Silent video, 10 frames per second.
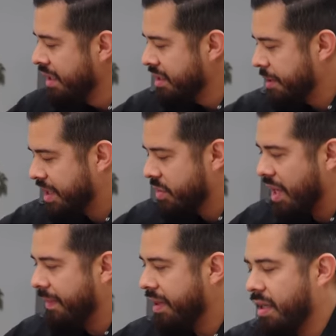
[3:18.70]
just because we
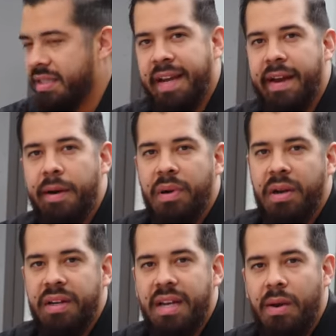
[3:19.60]
have a lot of tire
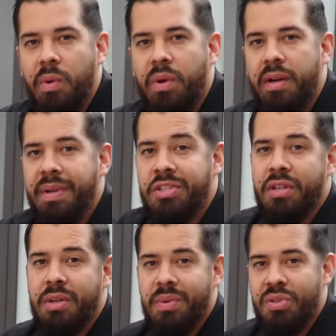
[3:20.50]
browning and we want to make sure
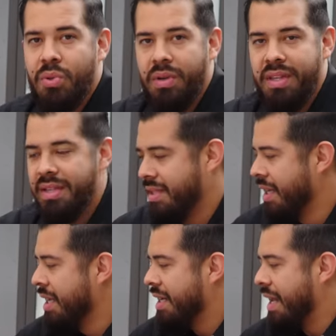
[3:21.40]
to restore this.
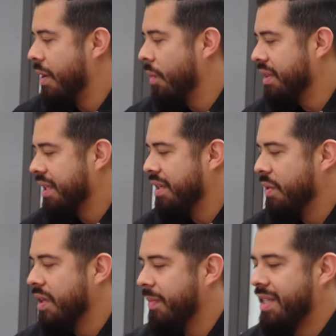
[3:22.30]
Now, one thing I do
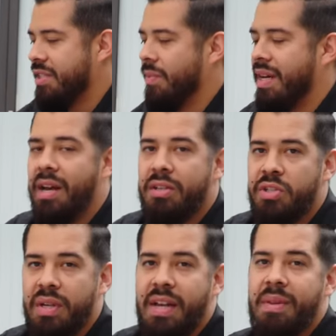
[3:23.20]
want to mention right now
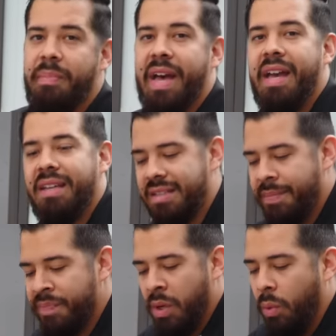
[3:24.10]
straight off the bat is
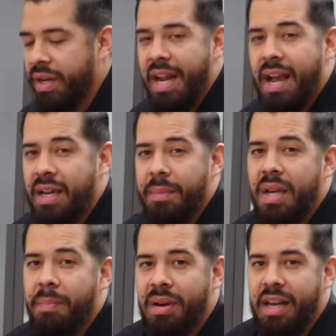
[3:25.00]
we're not going to be
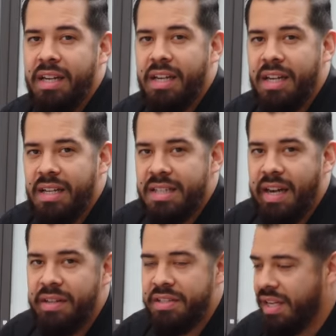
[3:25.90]
applying any kind of
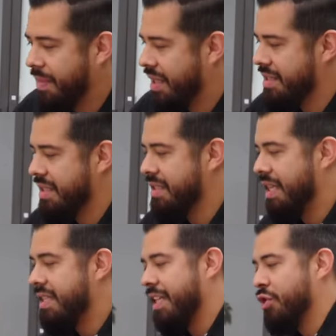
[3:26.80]
tire shine because this
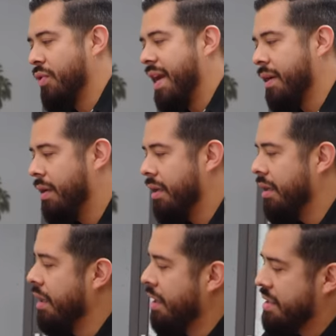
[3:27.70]
is a track car.
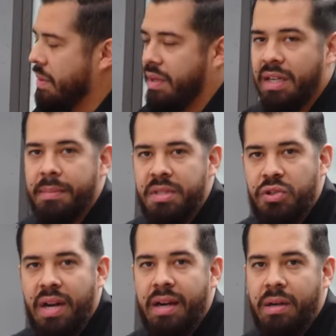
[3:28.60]
So when it comes to
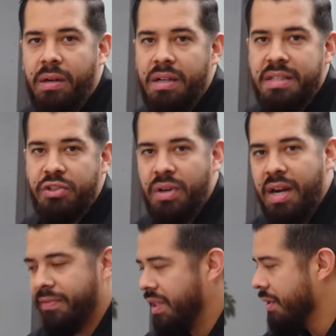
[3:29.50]
track cars and track
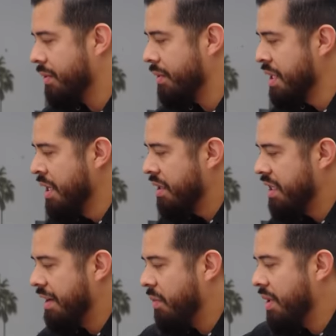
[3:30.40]
vehicles, you
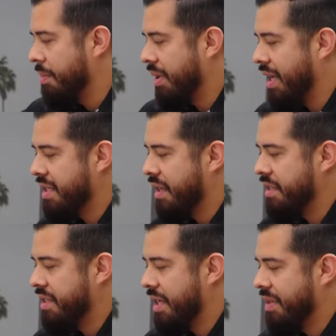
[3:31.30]
never want to apply tire
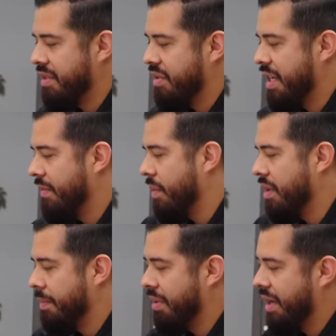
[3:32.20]
shine because you never want to
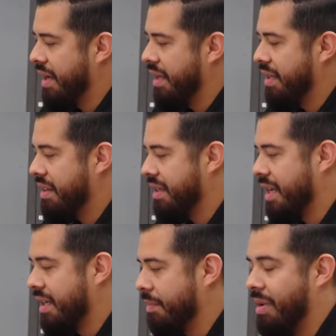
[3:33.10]
apply anything
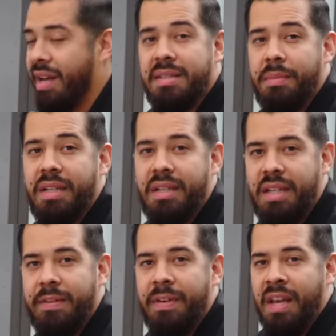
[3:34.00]
that can possibly
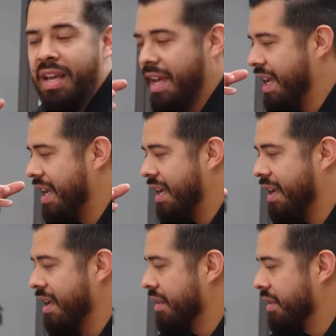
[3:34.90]
leave a
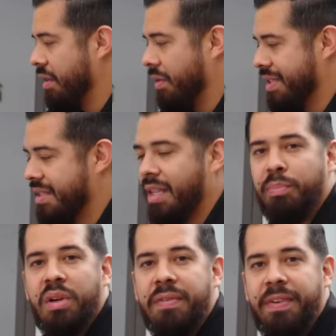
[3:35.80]
you know, a
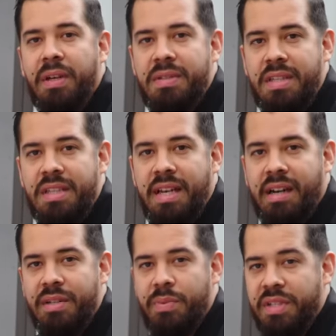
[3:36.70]
slippery feel to the
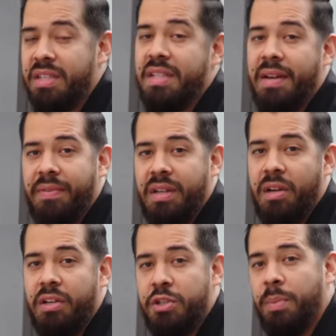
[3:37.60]
tires, which can definitely
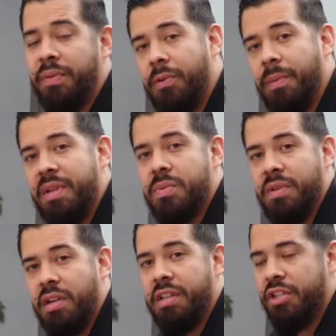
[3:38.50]
hurt your performance when
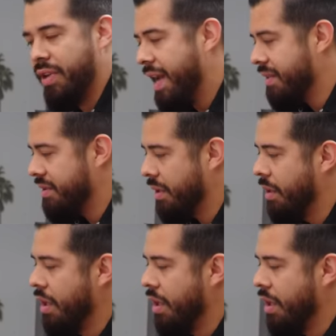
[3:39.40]
you're on the track. So